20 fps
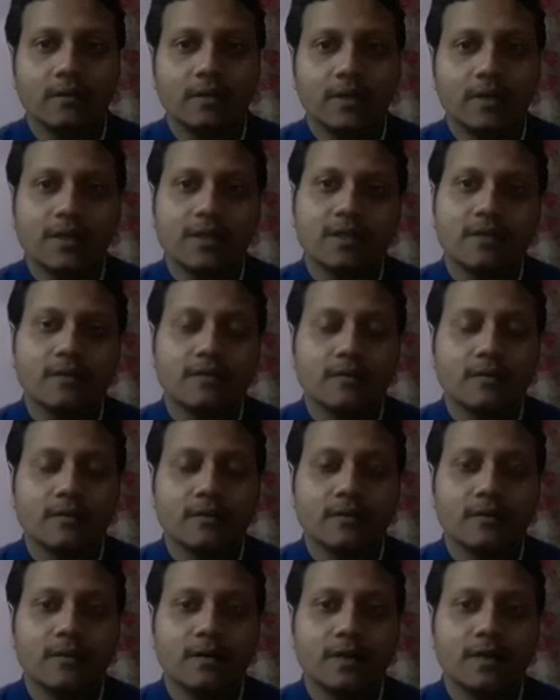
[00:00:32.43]
Yes,
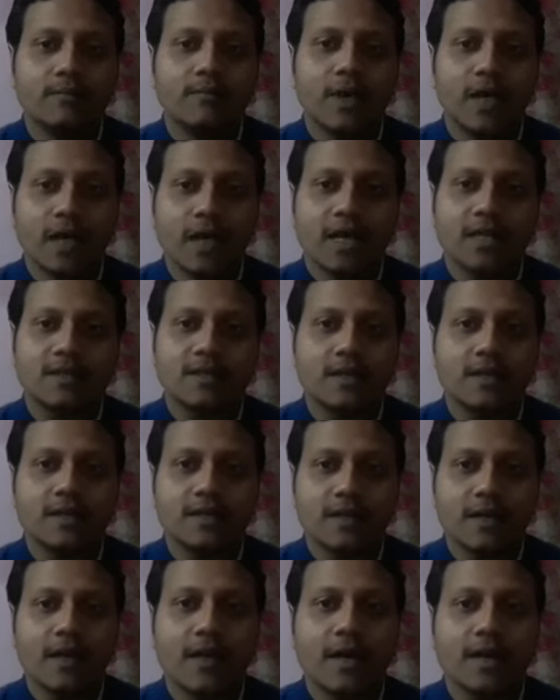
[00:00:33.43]
in my last
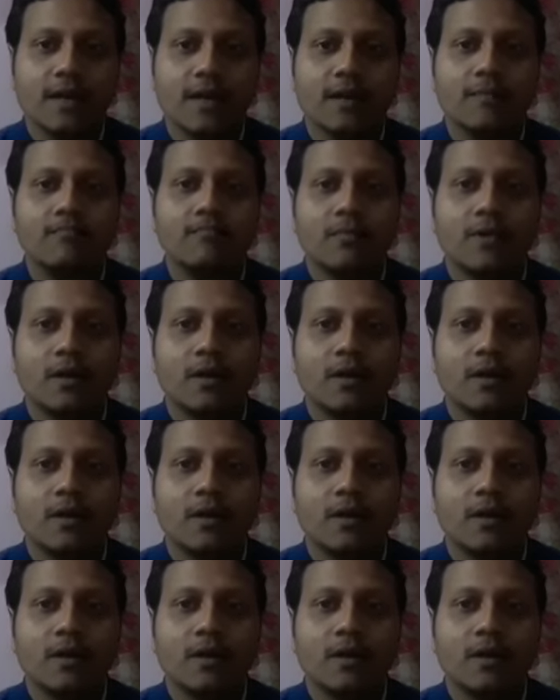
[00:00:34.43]
lecture I have